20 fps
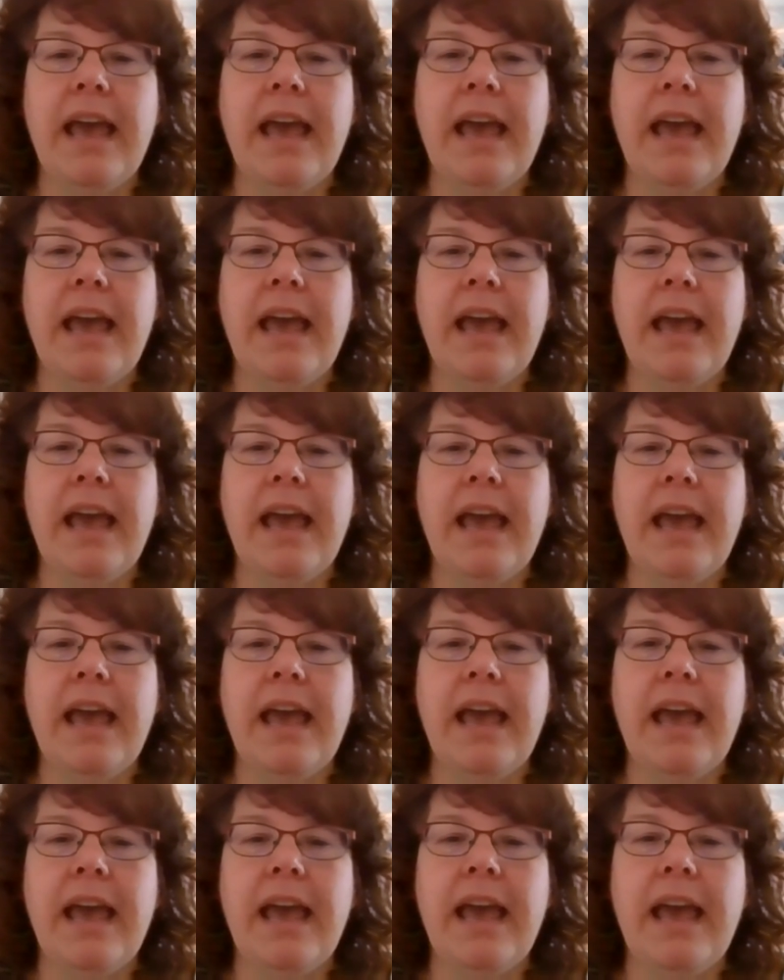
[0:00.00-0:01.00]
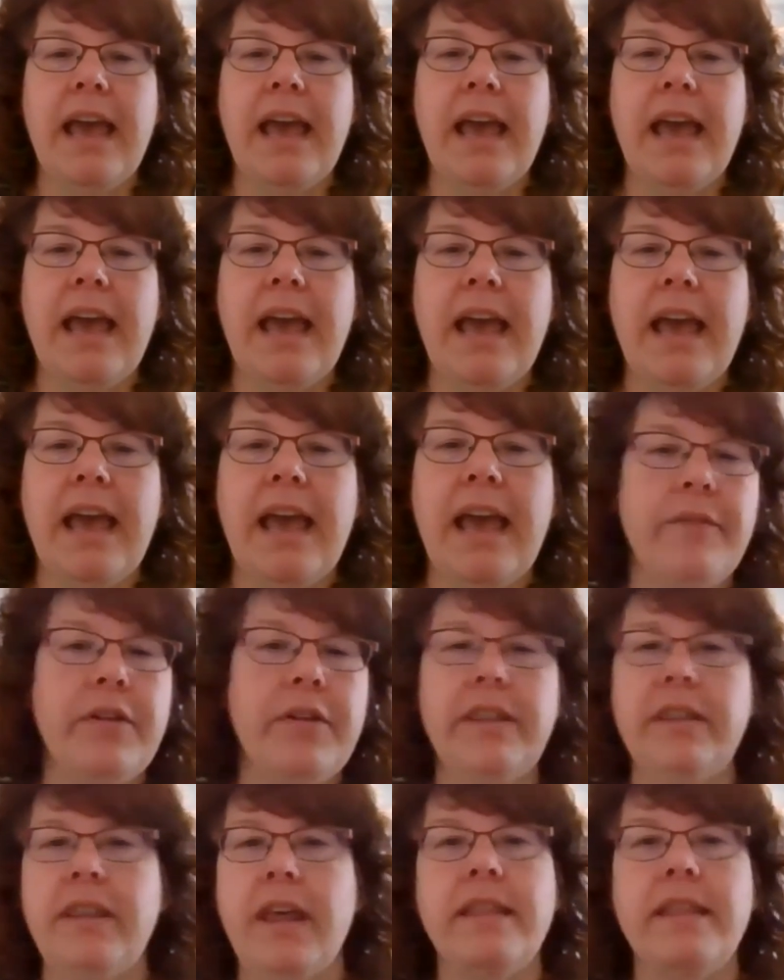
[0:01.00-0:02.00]
this class at 8 o'clock or
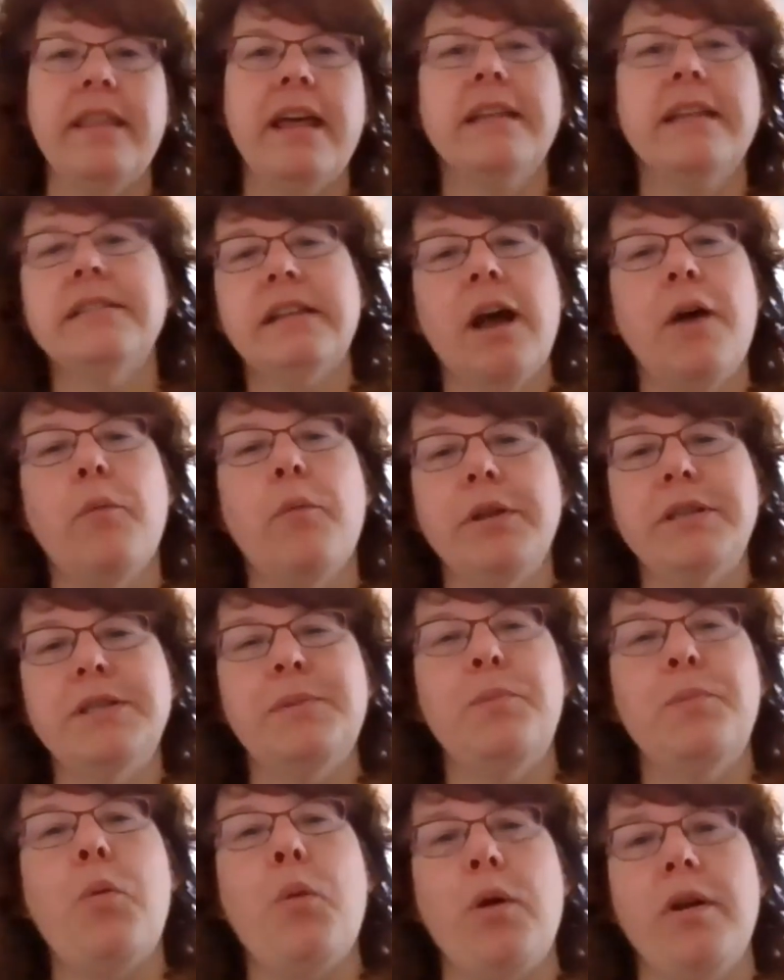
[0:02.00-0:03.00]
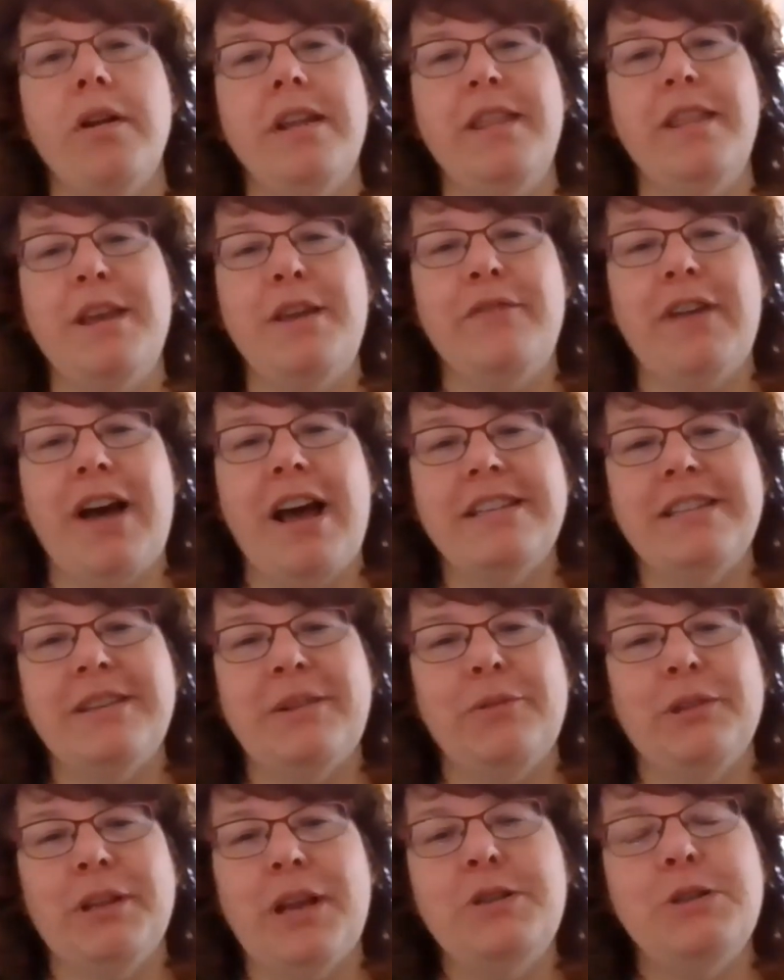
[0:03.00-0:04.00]
11? That's not what's important in the
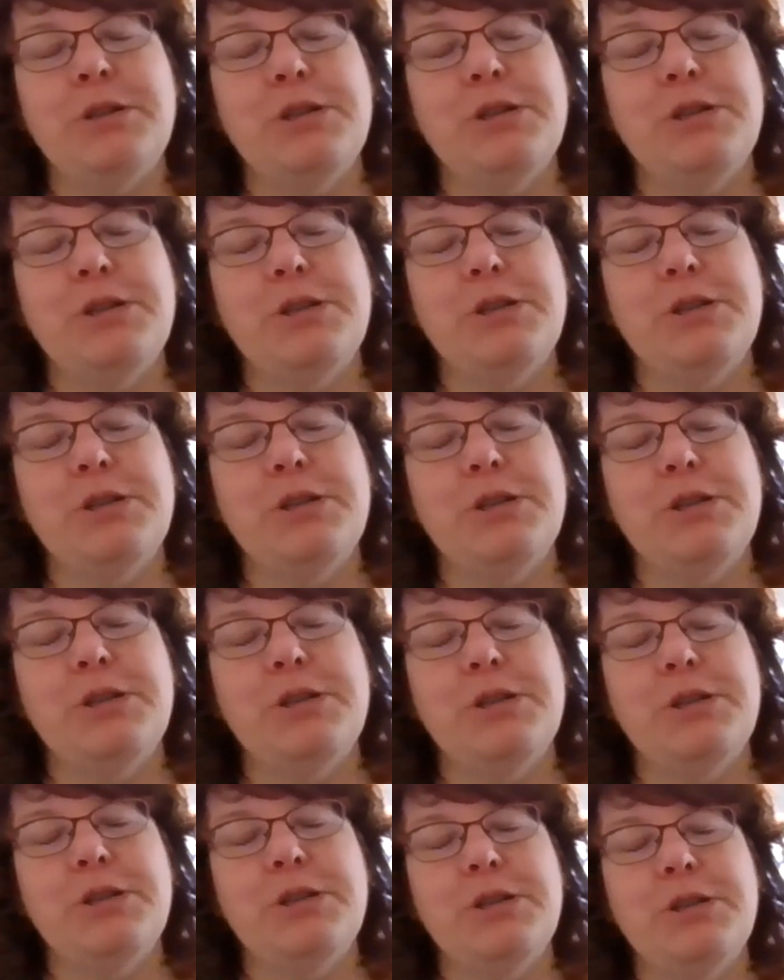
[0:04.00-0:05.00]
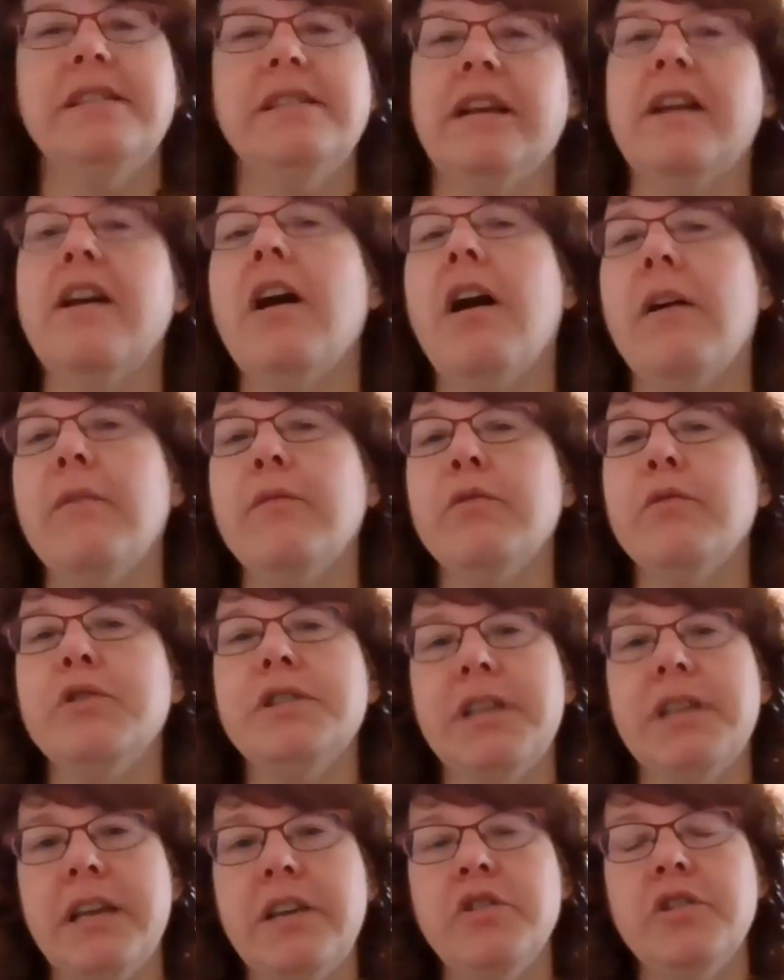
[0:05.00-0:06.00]
advising relationship. What's important is the
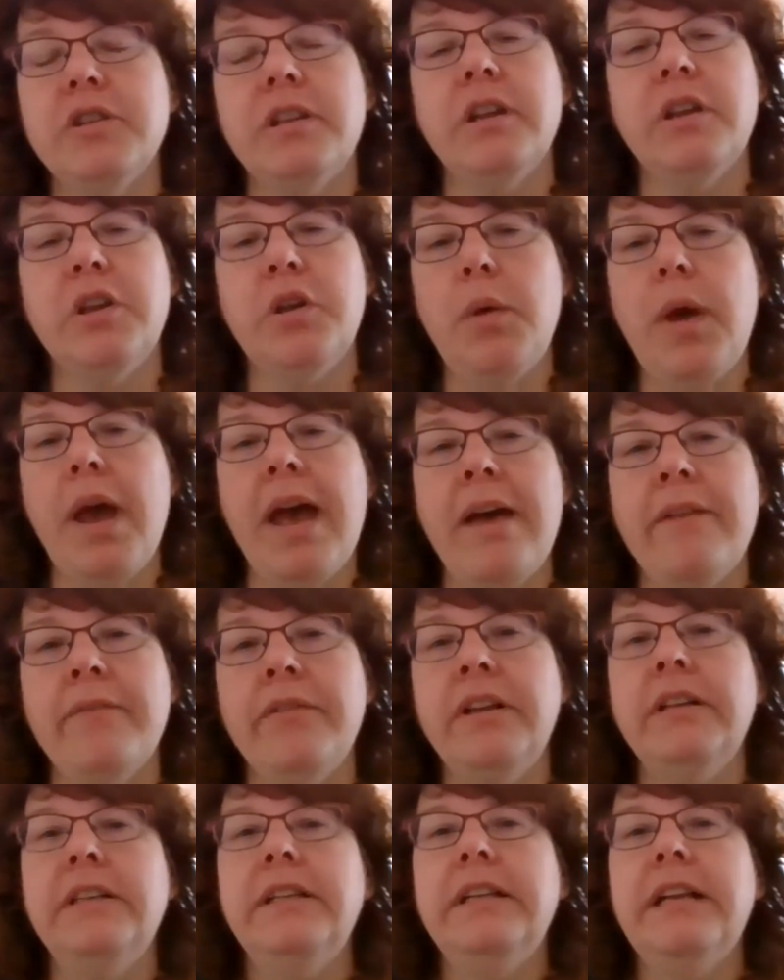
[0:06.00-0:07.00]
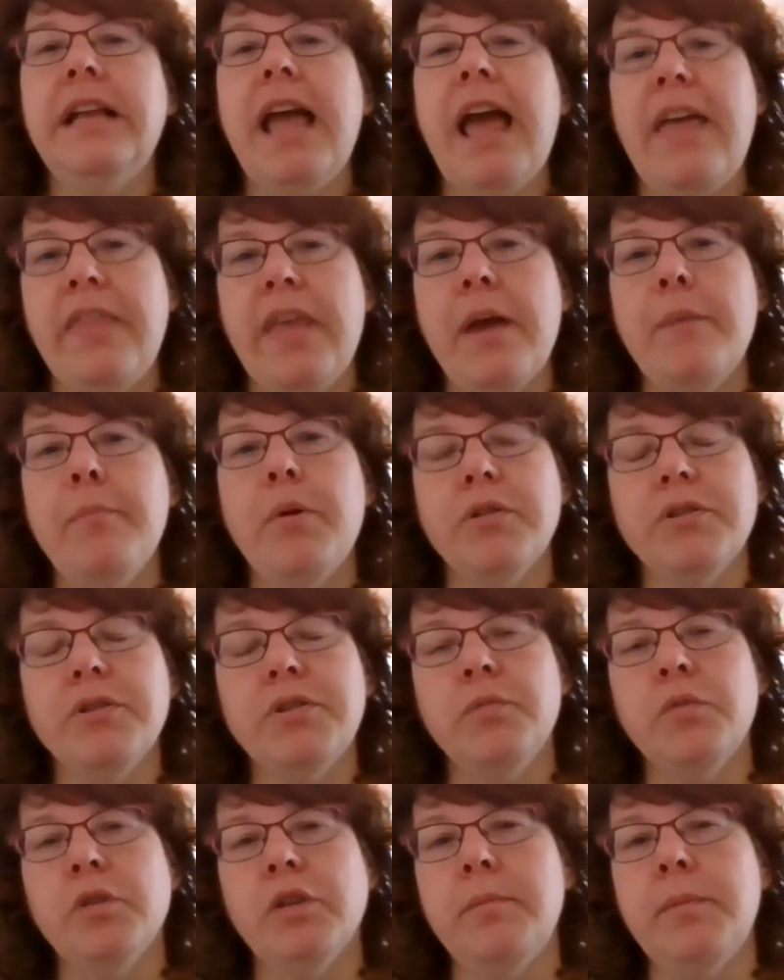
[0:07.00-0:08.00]
conversation that you have, and that
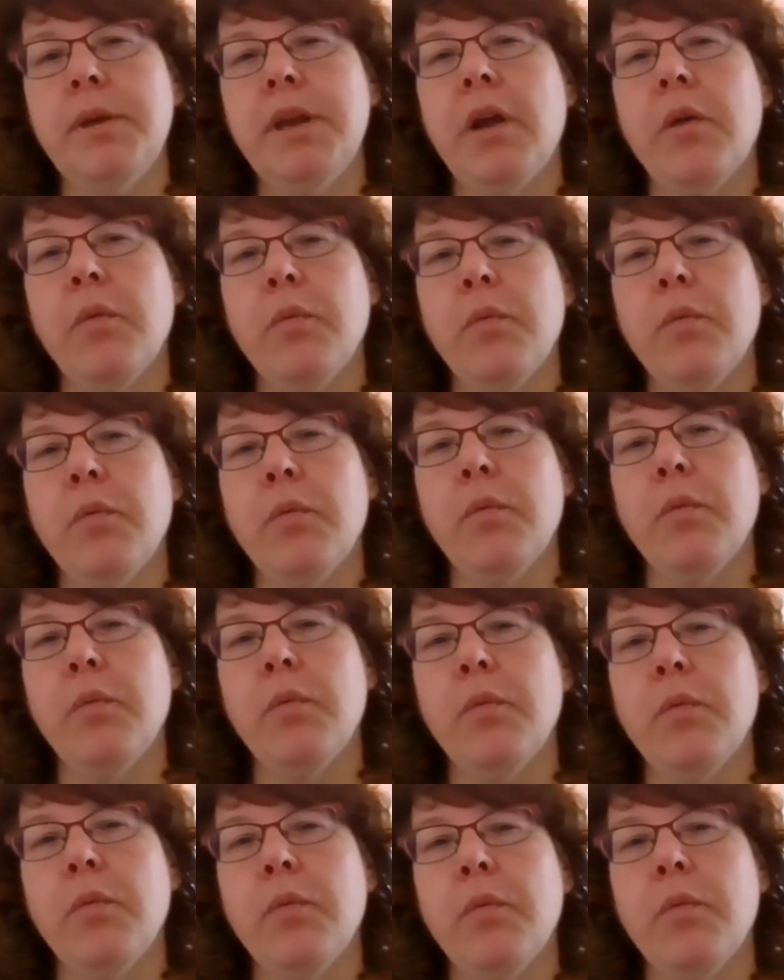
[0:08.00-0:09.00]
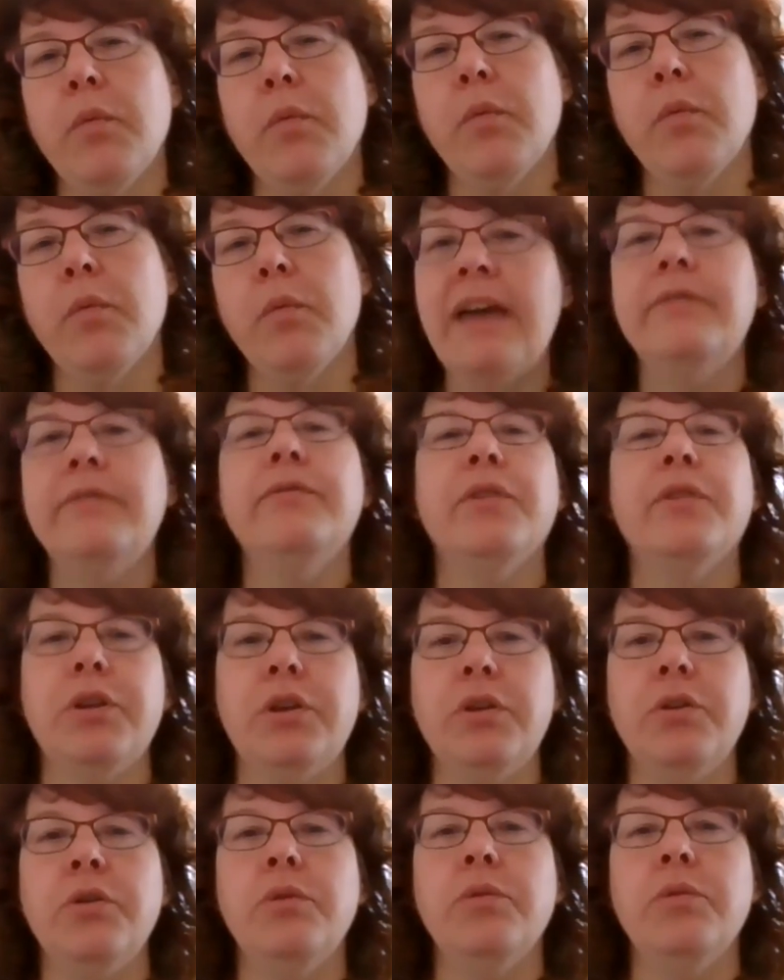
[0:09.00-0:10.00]
person really being a resource and a guide for
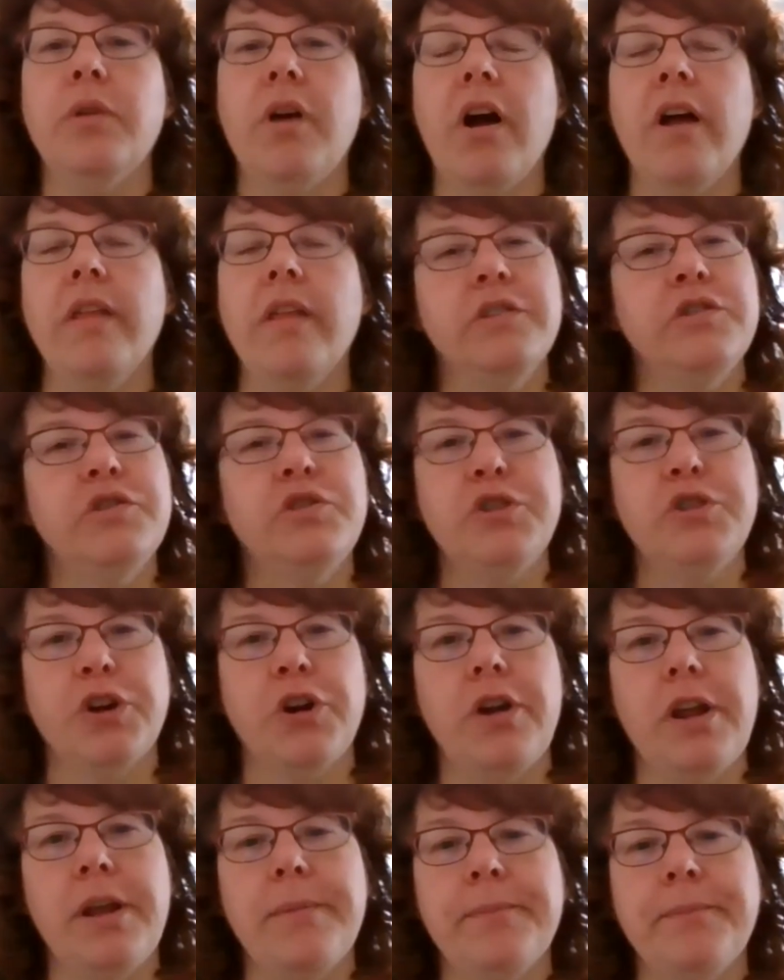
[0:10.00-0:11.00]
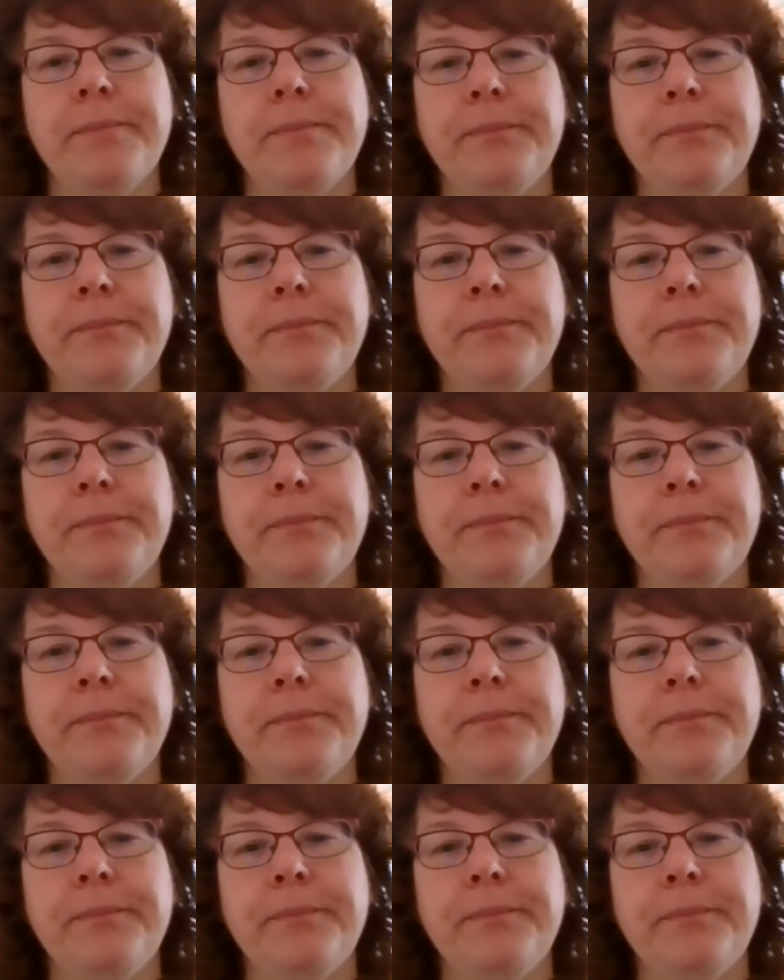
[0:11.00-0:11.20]
you on this journey.